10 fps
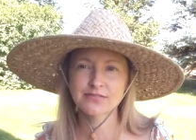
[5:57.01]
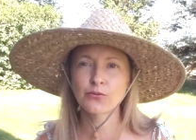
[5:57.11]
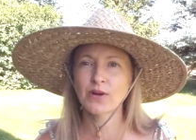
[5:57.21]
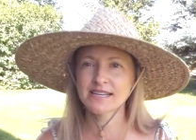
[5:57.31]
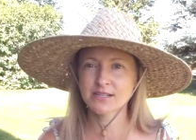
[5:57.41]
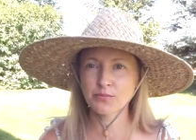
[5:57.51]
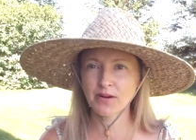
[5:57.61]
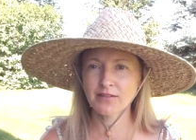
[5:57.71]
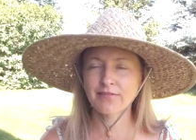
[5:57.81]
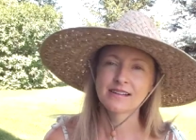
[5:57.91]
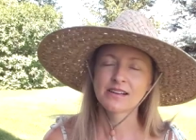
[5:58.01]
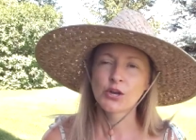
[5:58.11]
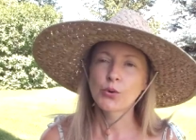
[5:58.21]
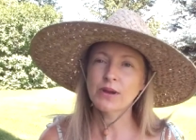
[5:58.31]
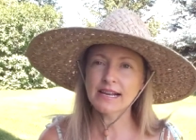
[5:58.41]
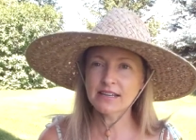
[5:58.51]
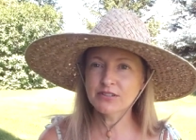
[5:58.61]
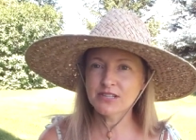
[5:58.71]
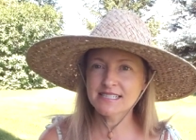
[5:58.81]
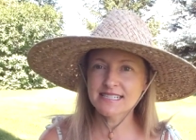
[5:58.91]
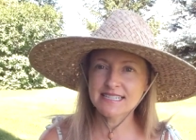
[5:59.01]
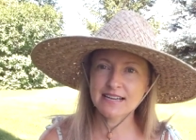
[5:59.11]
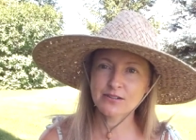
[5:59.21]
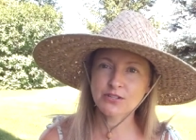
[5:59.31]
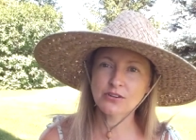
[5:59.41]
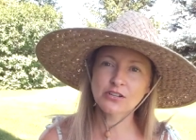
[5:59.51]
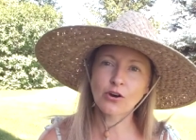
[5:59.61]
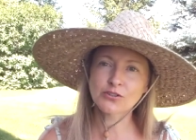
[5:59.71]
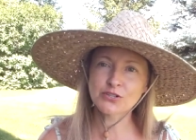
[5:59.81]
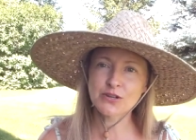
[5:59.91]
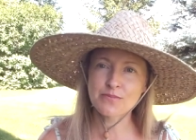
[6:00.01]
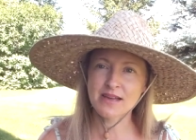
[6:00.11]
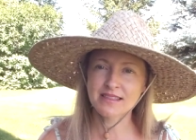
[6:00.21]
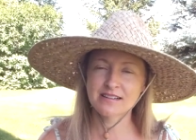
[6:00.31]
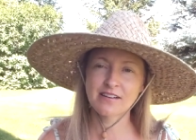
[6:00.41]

wait till part 5 when I give you the details on an alternate method